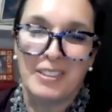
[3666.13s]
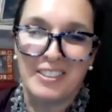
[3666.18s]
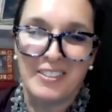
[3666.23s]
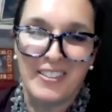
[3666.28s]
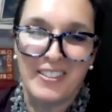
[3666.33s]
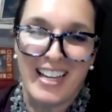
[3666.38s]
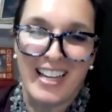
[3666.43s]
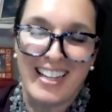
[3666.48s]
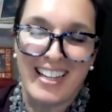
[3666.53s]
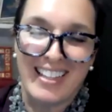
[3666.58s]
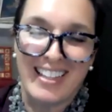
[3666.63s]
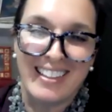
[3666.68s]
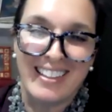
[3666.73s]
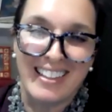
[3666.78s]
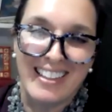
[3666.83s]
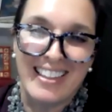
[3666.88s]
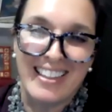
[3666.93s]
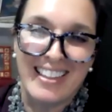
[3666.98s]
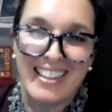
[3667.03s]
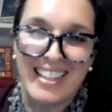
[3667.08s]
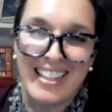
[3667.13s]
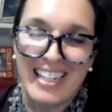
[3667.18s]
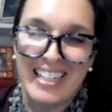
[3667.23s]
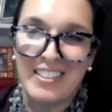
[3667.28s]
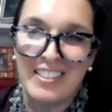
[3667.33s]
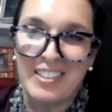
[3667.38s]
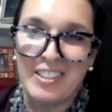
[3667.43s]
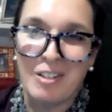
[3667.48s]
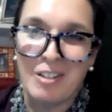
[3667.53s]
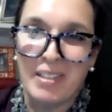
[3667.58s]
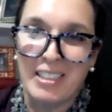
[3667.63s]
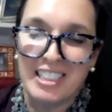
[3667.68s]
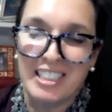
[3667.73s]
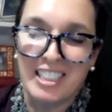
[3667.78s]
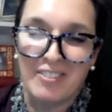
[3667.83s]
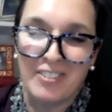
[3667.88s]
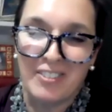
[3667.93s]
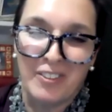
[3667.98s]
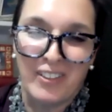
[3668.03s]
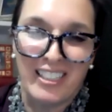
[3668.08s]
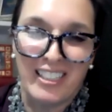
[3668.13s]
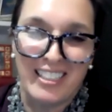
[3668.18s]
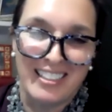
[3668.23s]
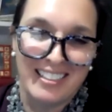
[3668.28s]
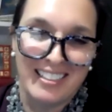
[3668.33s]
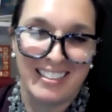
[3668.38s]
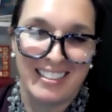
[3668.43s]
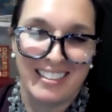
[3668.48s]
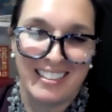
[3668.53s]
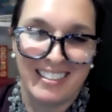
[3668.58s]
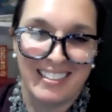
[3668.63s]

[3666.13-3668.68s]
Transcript: do that. Thank you so much, everyone.